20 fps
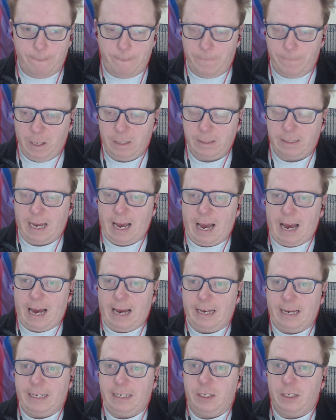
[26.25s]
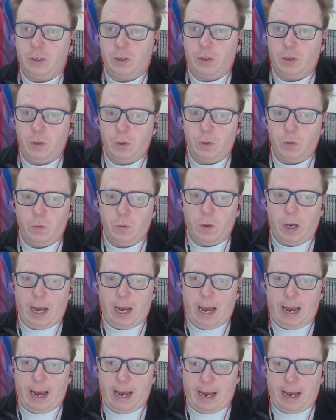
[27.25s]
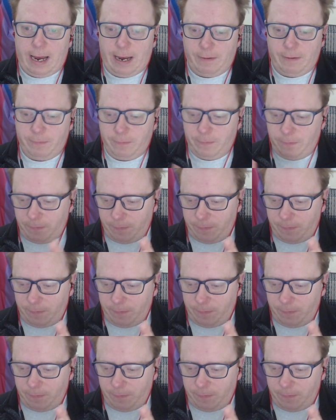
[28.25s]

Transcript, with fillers: But I do have